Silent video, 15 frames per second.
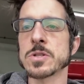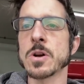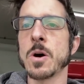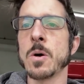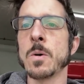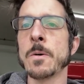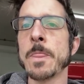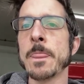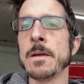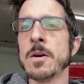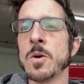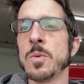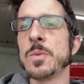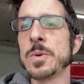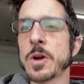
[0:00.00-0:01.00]
So
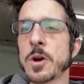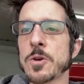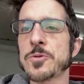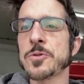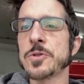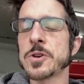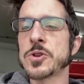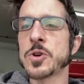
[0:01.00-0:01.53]
when we go through the